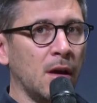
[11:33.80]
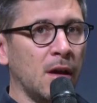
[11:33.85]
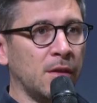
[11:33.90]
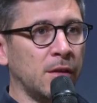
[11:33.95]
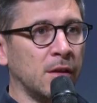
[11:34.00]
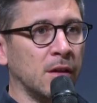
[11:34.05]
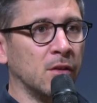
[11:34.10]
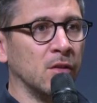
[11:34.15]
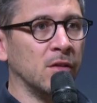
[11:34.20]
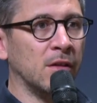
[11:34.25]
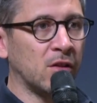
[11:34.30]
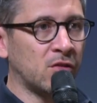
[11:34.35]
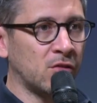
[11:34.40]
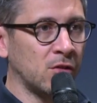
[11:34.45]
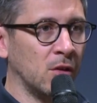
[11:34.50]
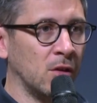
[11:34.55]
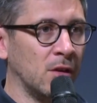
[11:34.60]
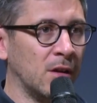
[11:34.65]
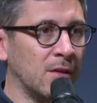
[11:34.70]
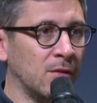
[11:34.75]
I think at the
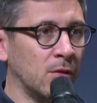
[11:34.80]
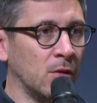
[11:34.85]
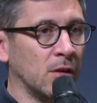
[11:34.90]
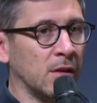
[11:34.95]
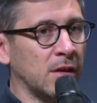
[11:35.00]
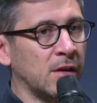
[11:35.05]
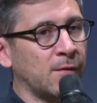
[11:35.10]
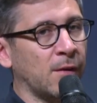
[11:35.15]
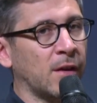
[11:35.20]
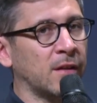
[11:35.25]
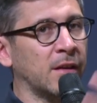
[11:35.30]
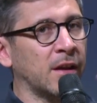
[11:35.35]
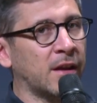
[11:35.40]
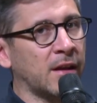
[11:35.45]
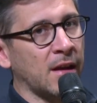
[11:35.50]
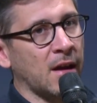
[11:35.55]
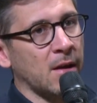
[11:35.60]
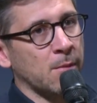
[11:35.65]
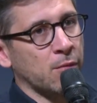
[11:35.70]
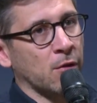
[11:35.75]
national level, if I
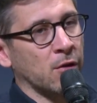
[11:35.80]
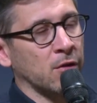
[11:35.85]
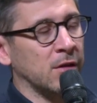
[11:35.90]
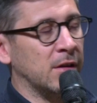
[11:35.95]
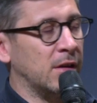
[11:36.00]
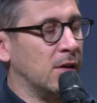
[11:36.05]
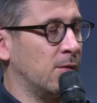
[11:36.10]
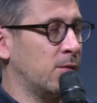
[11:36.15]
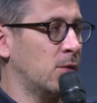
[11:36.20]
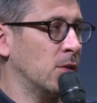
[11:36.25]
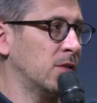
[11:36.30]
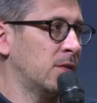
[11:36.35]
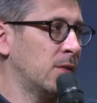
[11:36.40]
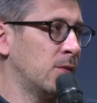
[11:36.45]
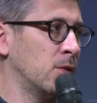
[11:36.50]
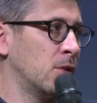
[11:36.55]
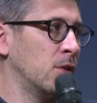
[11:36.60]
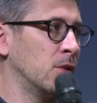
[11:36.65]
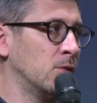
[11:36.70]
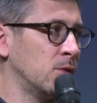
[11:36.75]
take AI broadly, of course,
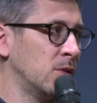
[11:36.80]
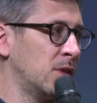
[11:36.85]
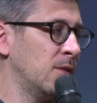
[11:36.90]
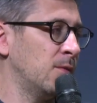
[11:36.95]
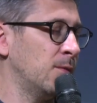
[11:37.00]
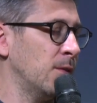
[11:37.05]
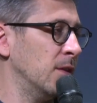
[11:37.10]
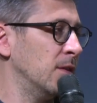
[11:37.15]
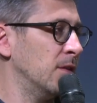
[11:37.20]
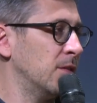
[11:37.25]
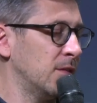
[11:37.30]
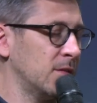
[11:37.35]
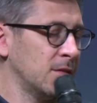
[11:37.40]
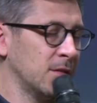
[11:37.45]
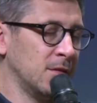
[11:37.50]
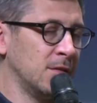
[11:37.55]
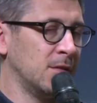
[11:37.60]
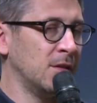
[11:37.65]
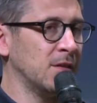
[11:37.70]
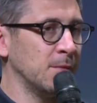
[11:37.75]
if you go to
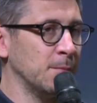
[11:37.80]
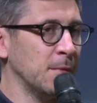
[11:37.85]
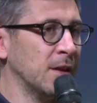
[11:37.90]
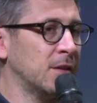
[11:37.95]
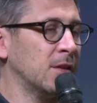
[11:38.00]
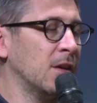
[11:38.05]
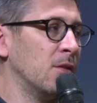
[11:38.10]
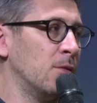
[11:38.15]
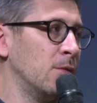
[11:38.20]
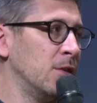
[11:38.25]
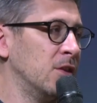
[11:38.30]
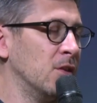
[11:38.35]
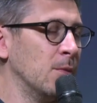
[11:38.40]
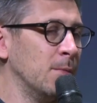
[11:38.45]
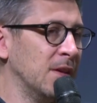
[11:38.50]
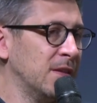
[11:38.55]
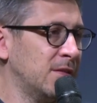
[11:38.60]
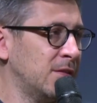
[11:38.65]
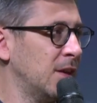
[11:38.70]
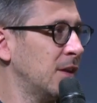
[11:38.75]
defense, these matters are really
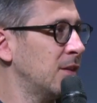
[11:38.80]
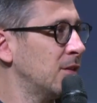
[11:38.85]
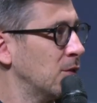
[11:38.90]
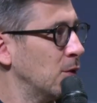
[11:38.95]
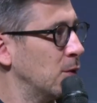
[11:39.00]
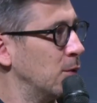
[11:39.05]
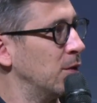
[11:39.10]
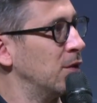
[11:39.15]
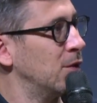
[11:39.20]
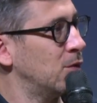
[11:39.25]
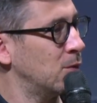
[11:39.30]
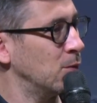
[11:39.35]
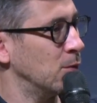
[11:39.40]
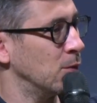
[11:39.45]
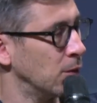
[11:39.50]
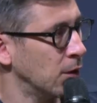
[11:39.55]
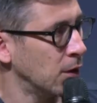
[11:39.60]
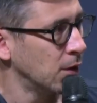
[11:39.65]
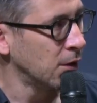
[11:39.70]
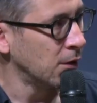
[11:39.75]
domestic, so we need
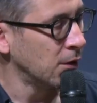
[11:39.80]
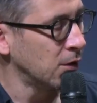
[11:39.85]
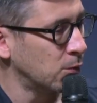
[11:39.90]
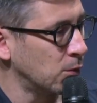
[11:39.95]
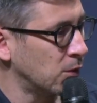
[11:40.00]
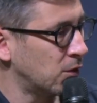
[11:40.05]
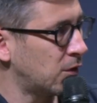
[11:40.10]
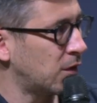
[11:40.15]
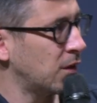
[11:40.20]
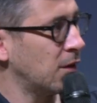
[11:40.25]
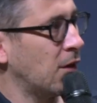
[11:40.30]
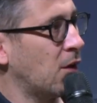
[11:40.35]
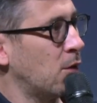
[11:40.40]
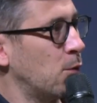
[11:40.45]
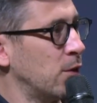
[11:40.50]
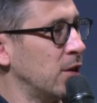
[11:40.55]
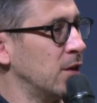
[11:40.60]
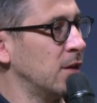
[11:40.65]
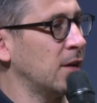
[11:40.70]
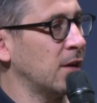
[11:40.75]
to see how
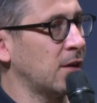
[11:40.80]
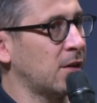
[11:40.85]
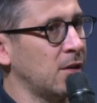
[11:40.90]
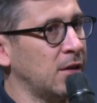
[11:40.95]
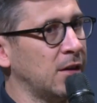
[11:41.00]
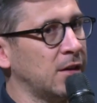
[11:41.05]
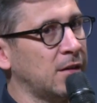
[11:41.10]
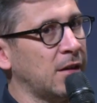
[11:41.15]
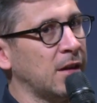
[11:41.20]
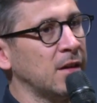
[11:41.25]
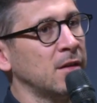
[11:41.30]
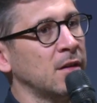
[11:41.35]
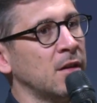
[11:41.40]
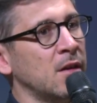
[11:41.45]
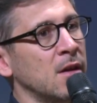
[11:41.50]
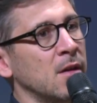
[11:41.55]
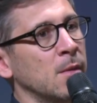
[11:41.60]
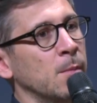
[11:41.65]
we interconnect that.